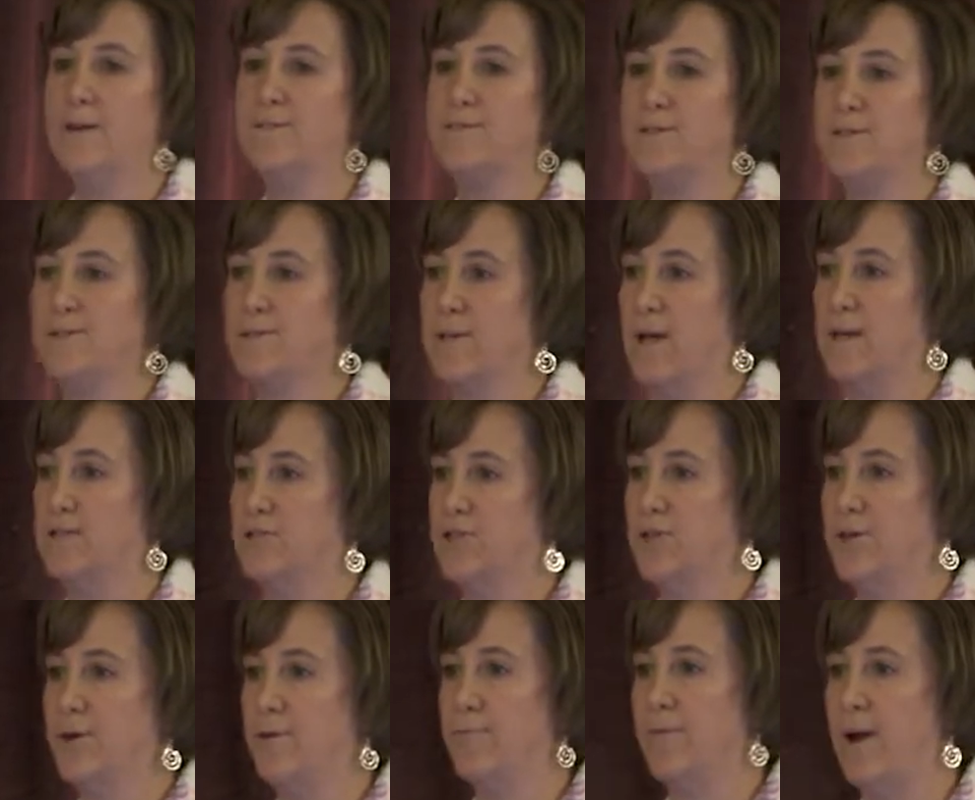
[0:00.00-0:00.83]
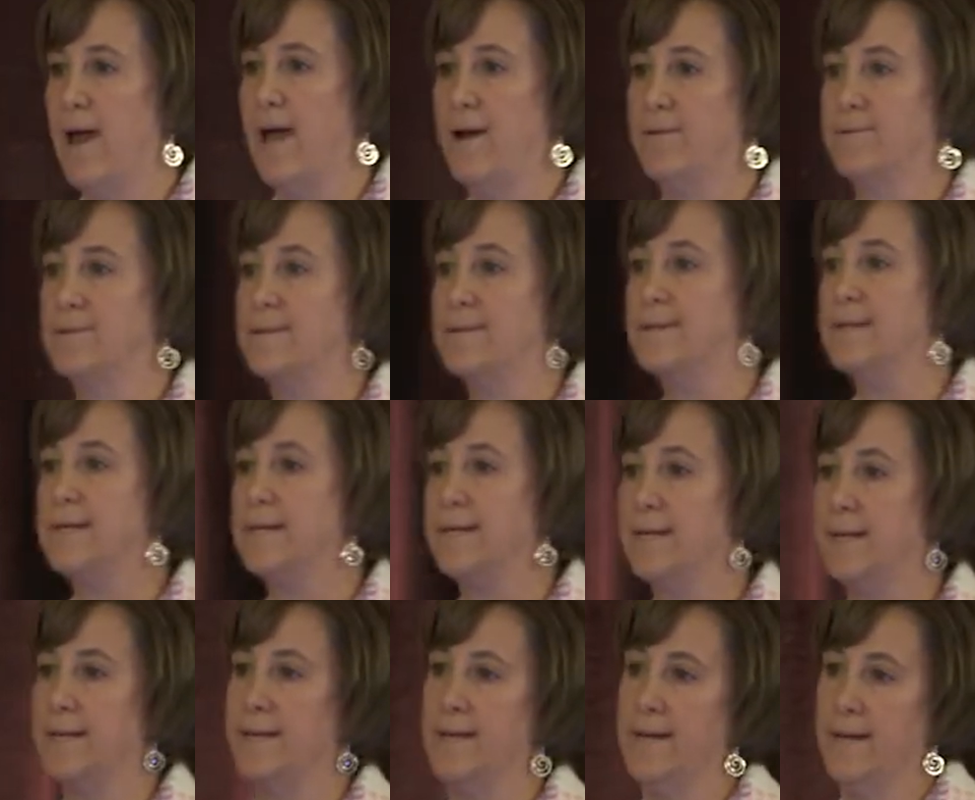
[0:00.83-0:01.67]
of discussion around
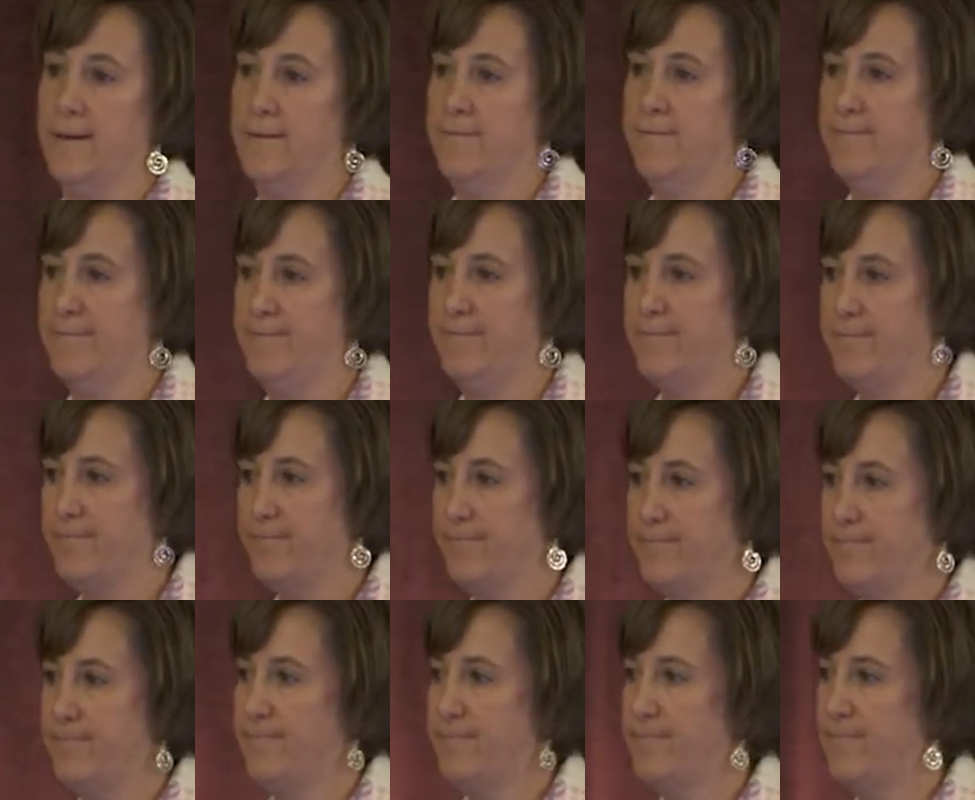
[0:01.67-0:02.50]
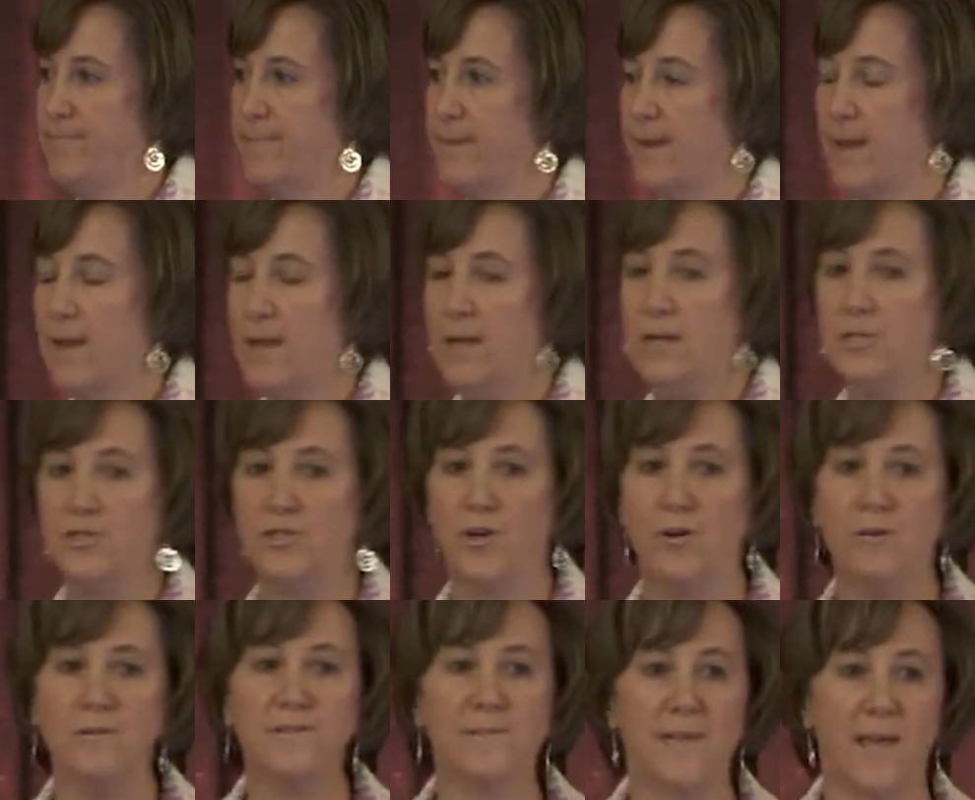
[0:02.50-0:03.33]
leaning in.
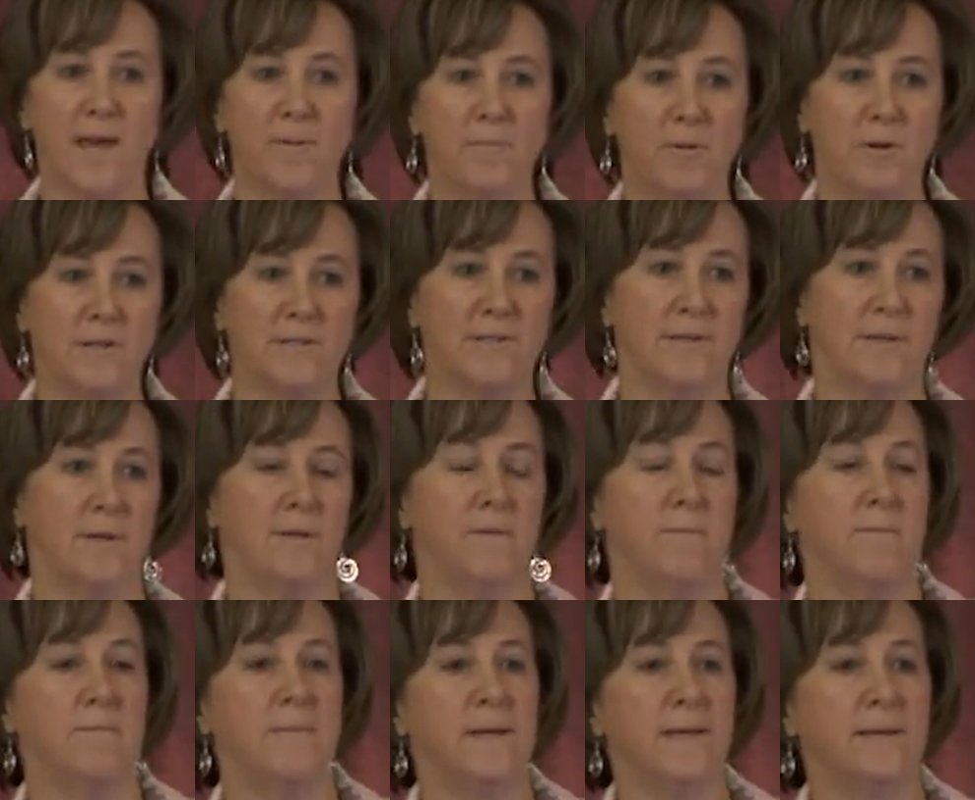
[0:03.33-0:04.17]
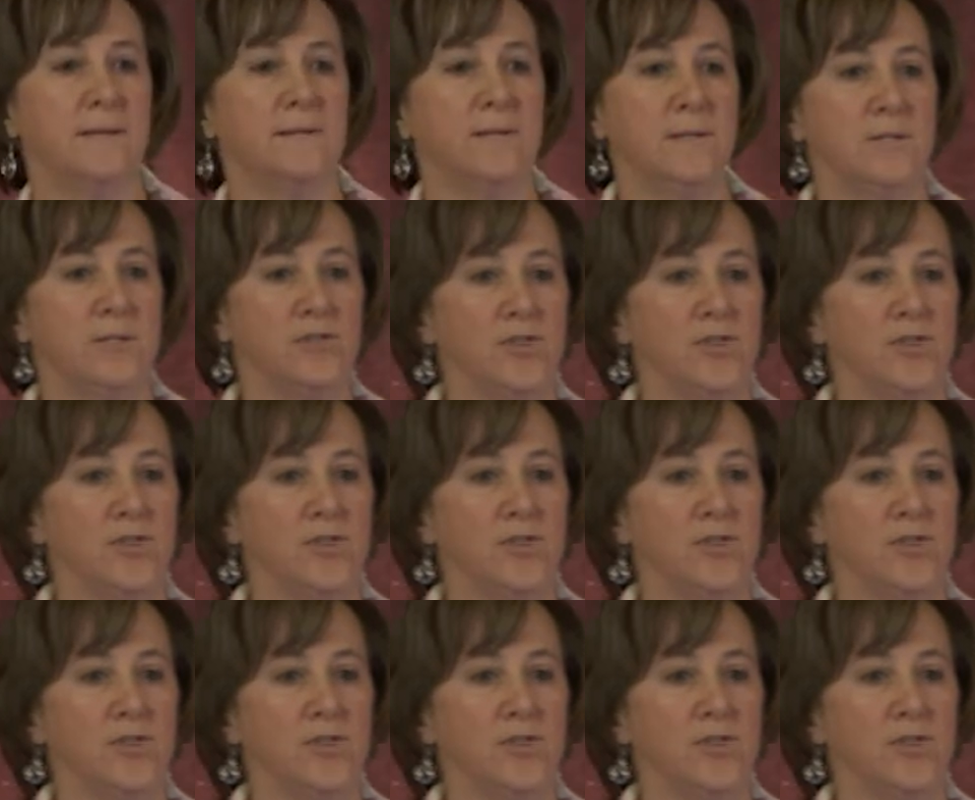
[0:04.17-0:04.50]
Sheryl Sandberg did an amazing